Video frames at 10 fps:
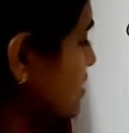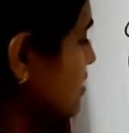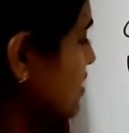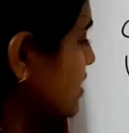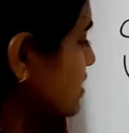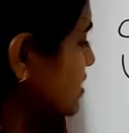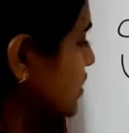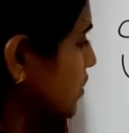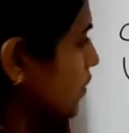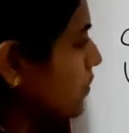
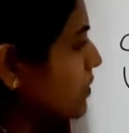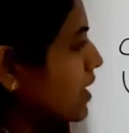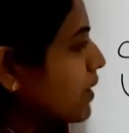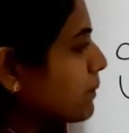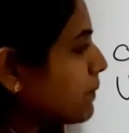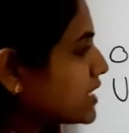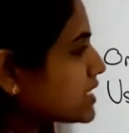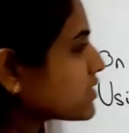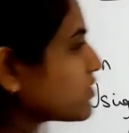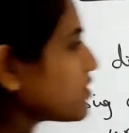6q plus
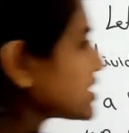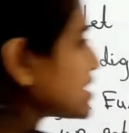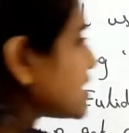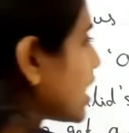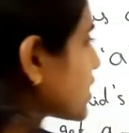first r